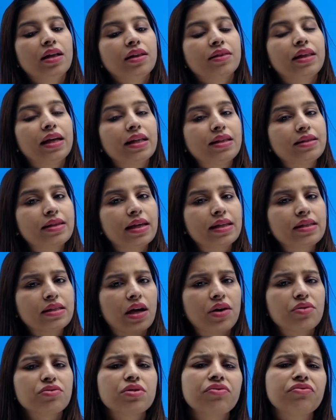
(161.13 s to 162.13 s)
that set
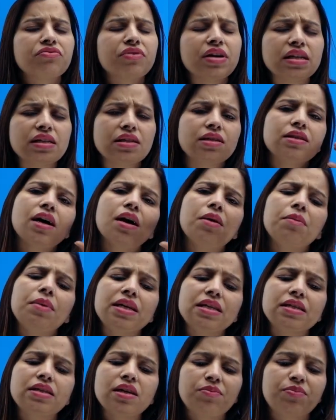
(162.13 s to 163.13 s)
out a
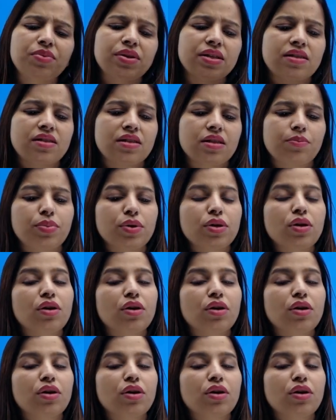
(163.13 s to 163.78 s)
fundamental principle